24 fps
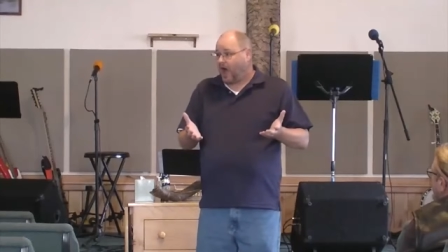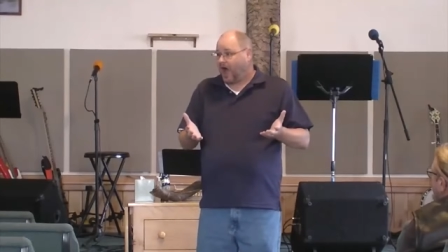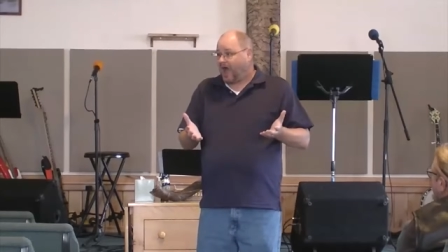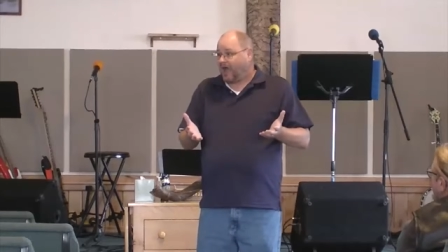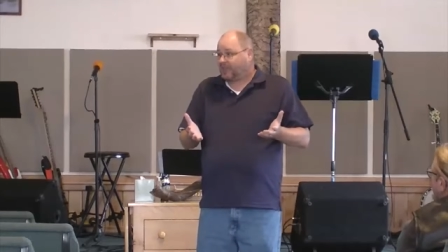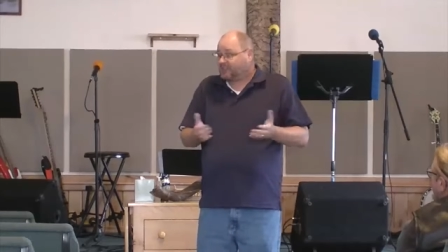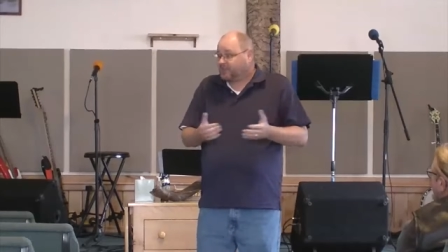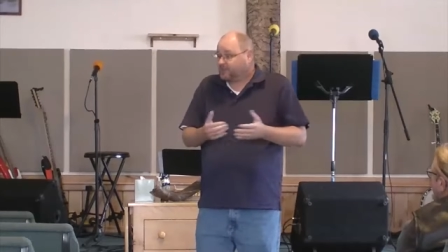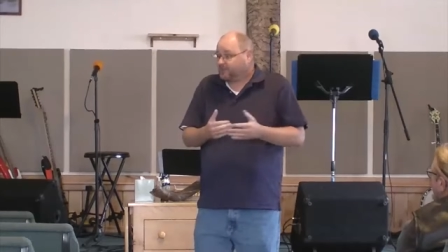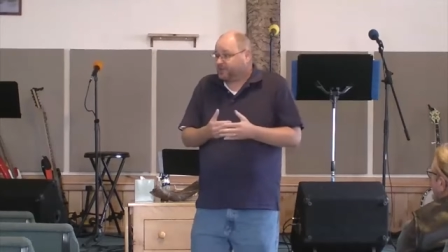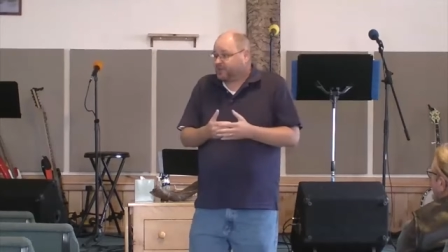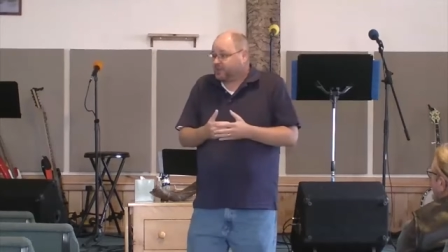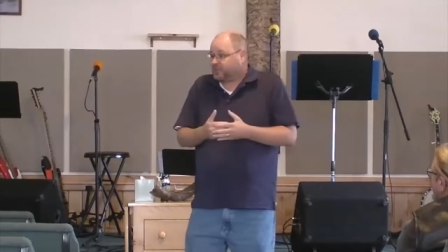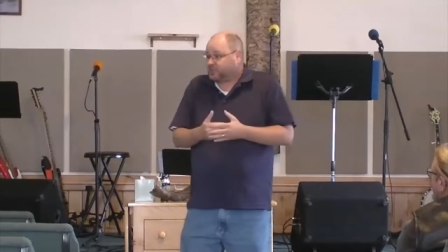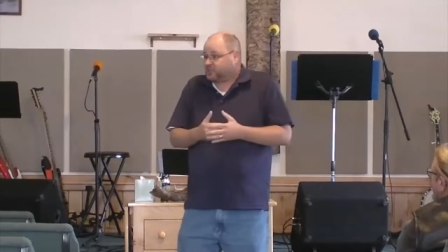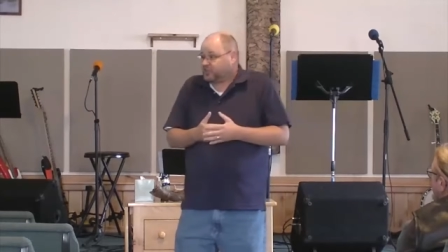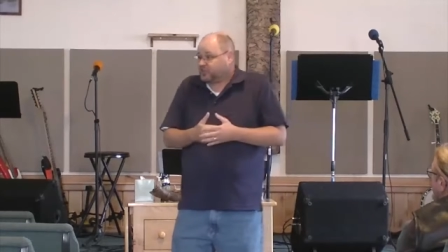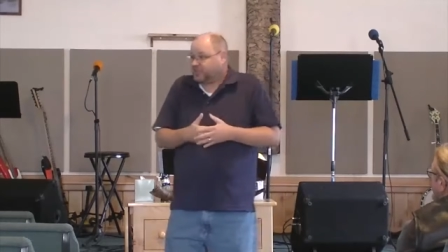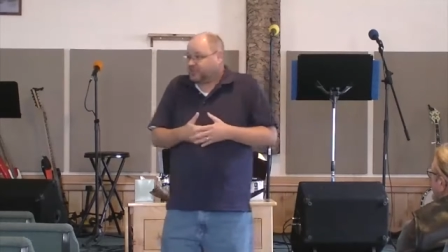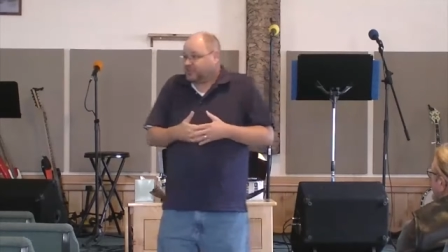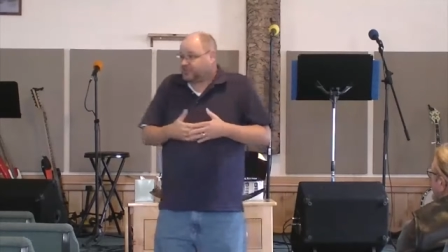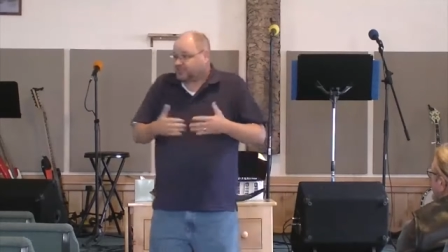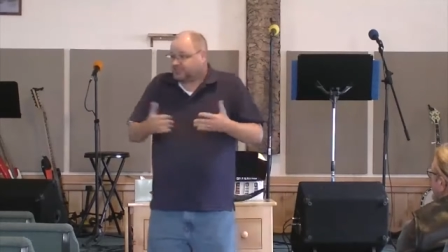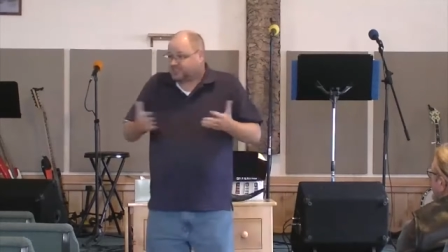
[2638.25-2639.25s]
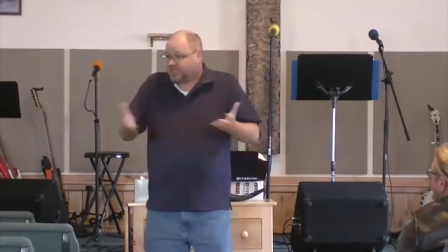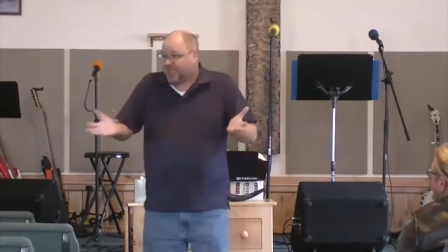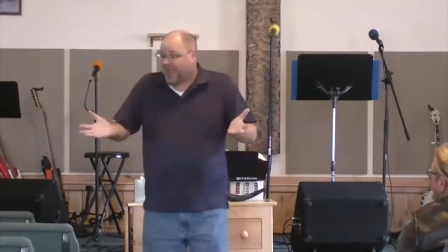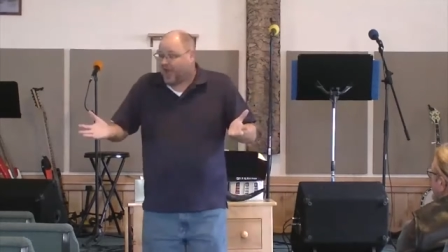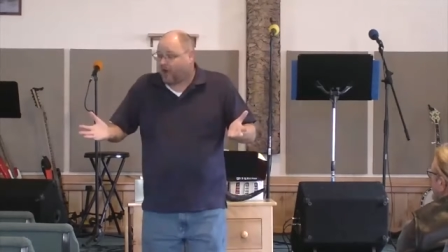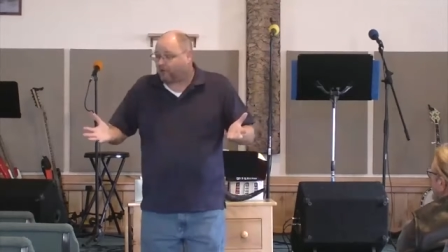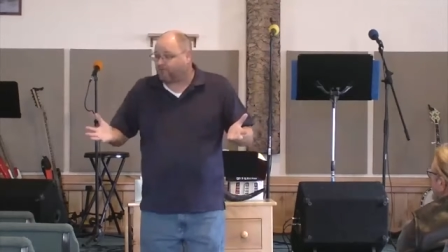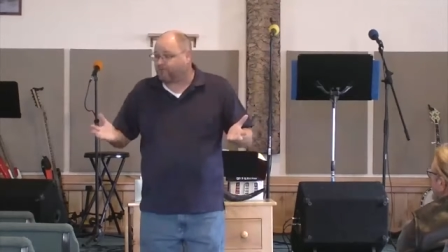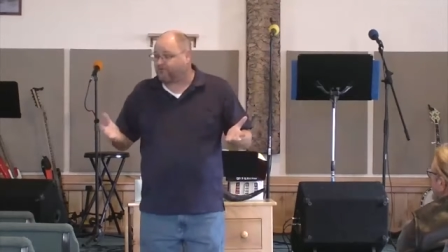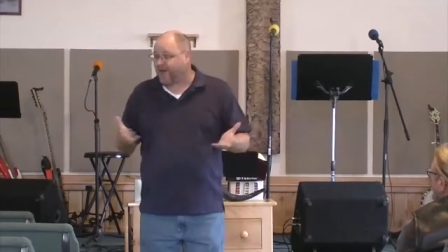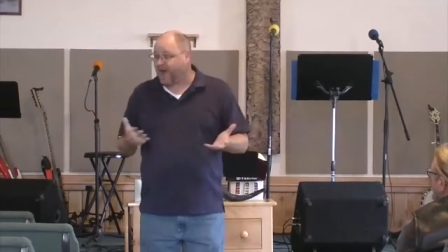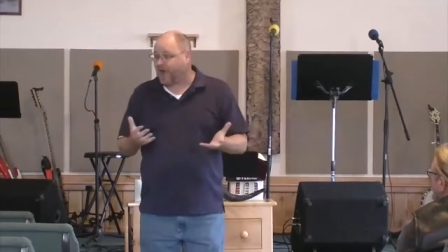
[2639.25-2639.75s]
I think because you're going to see
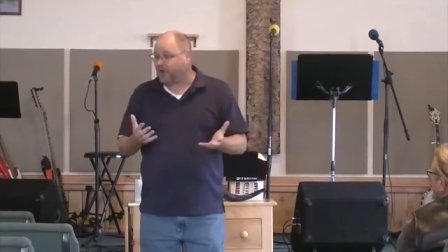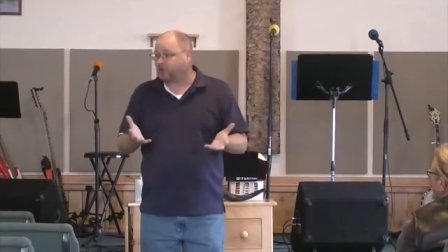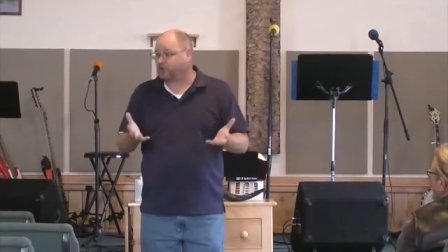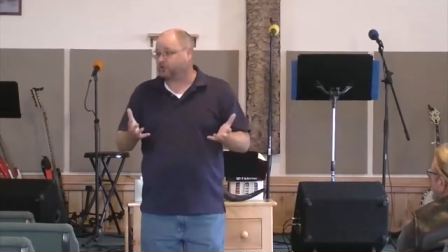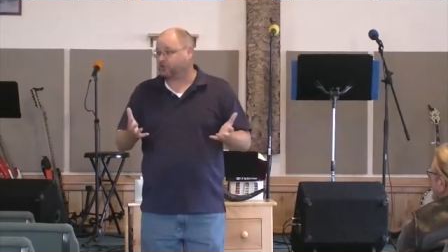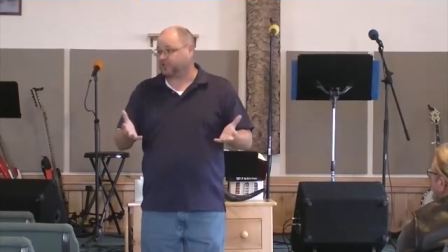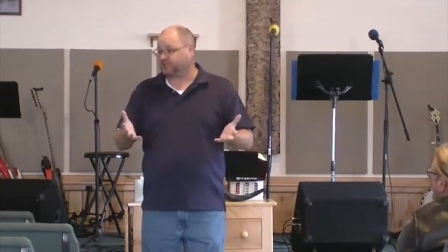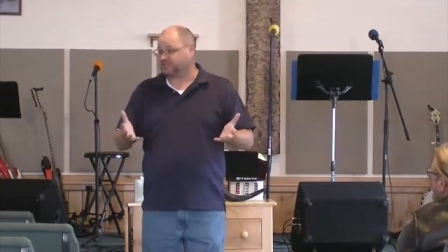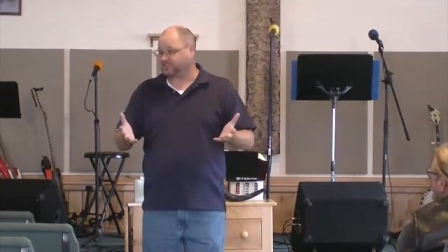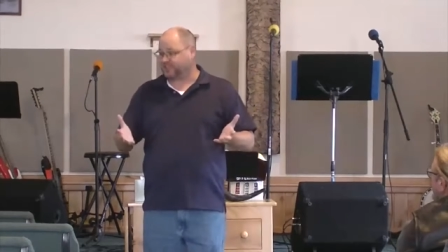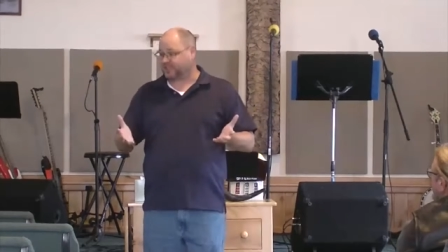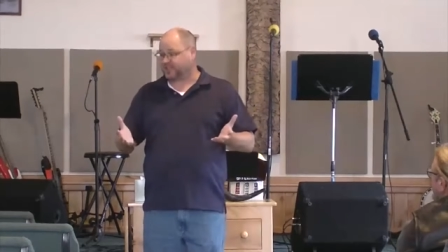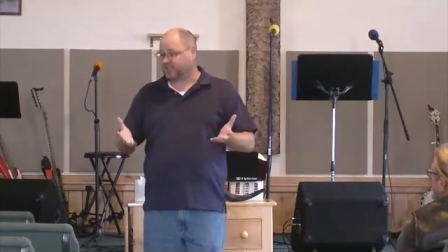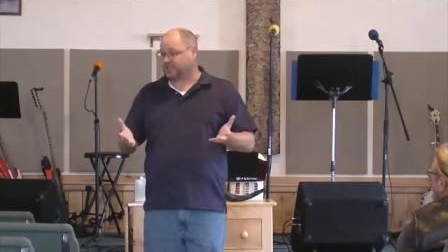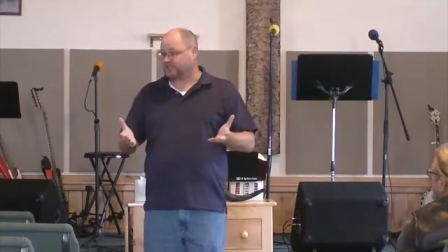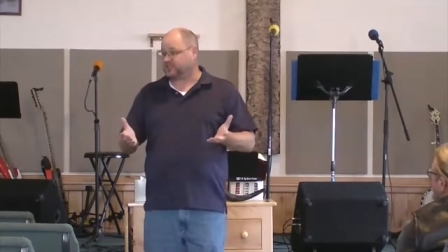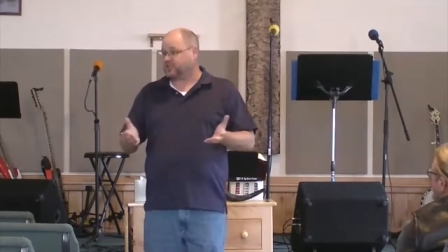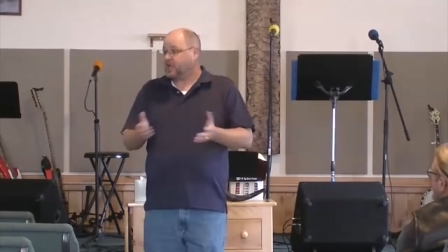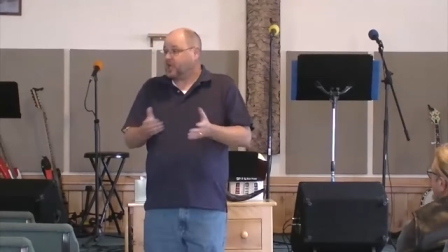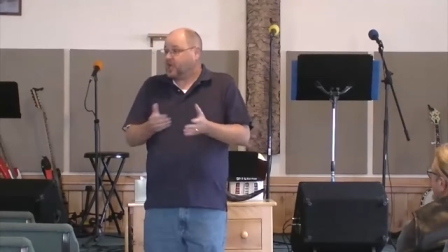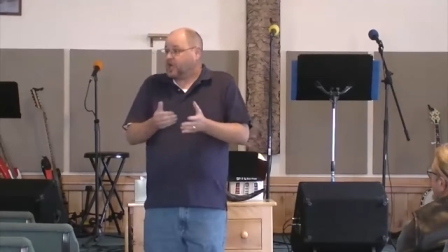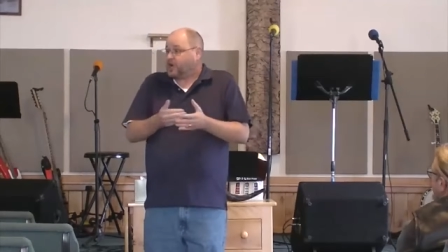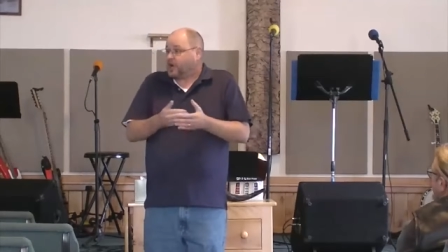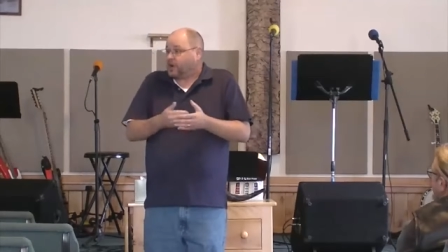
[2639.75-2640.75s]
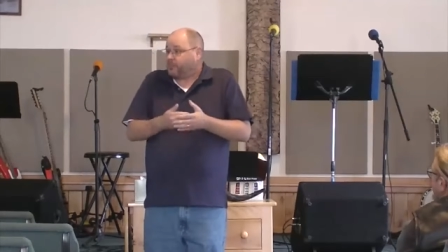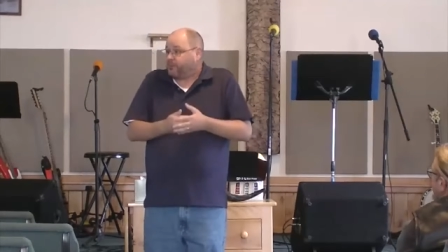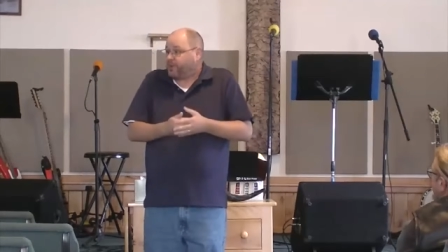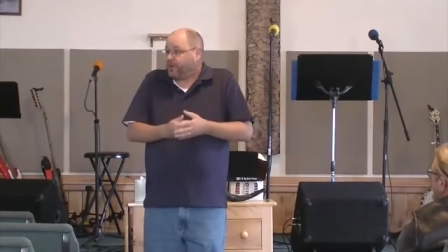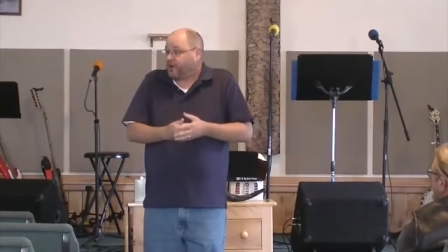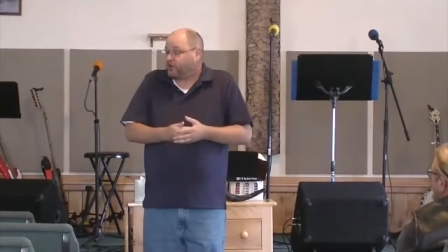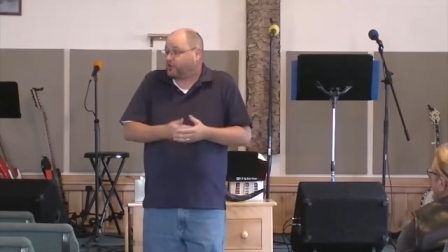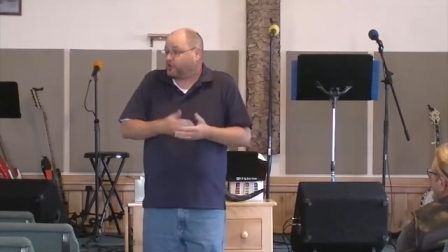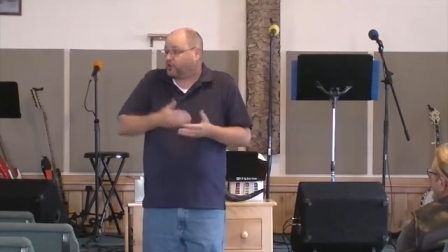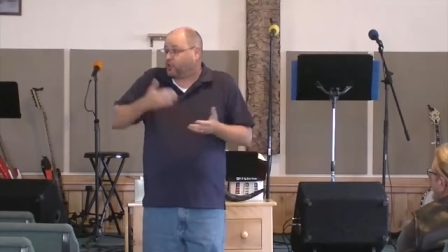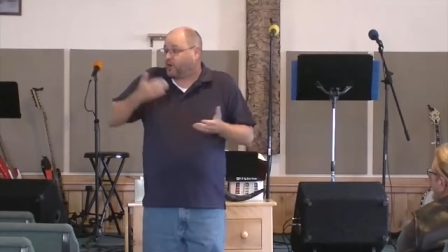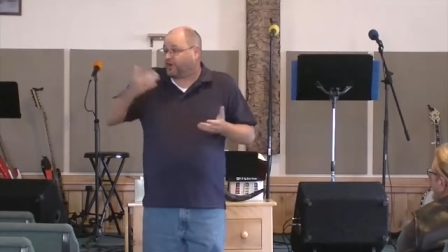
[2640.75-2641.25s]
how valueless it is
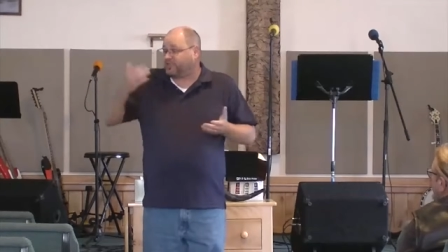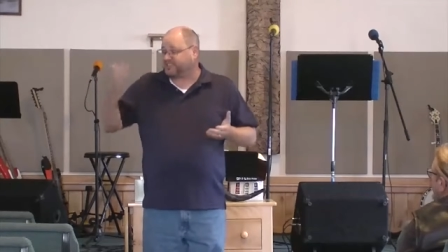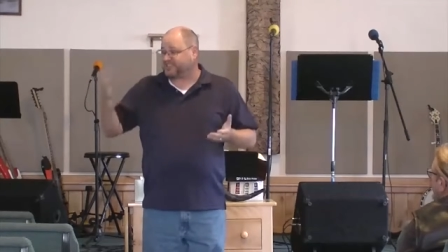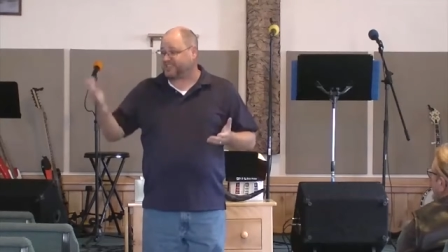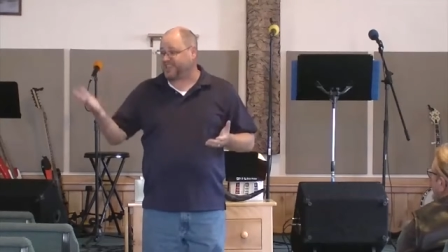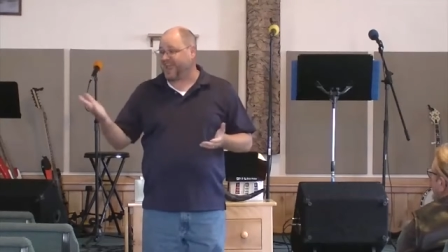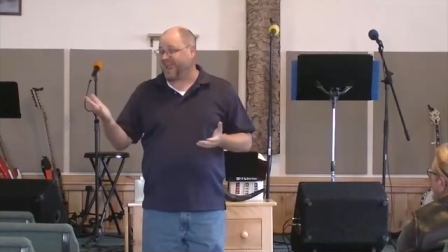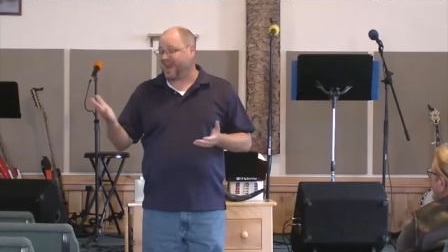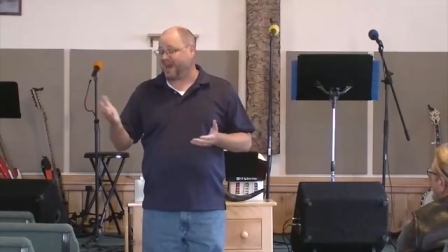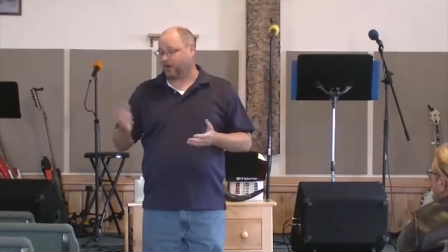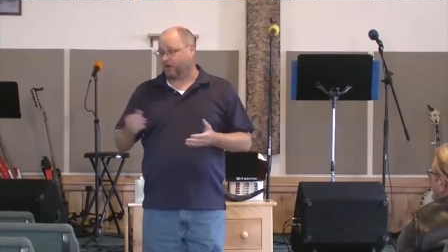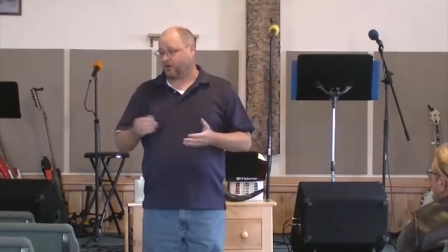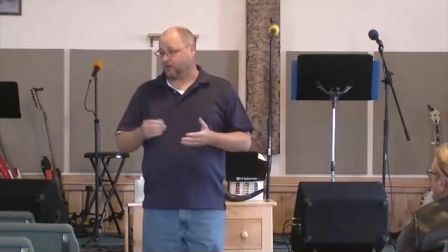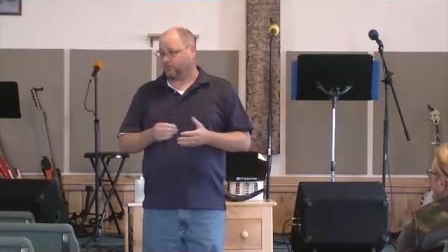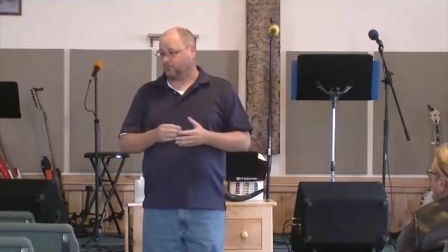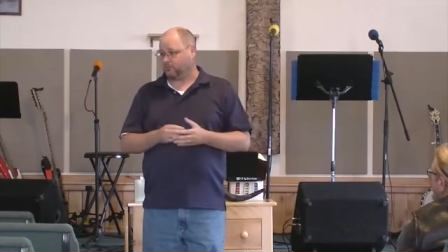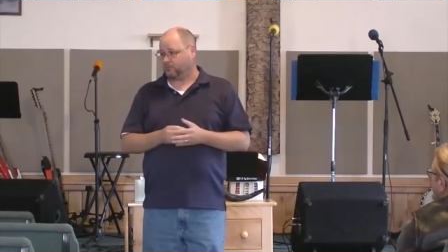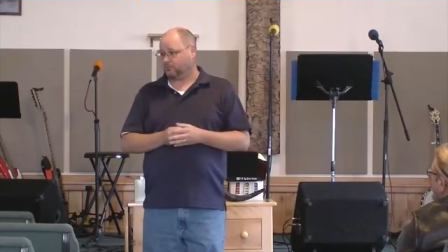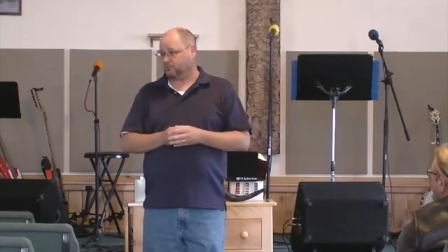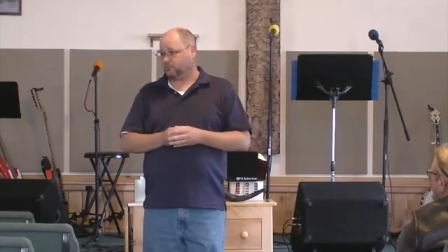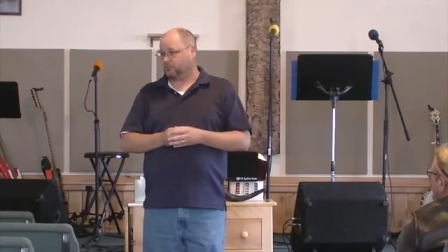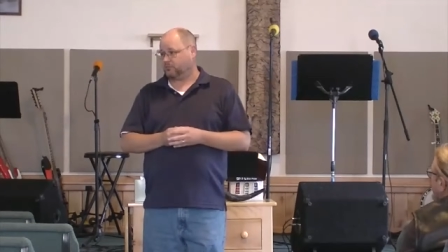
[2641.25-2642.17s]
compared to what's there.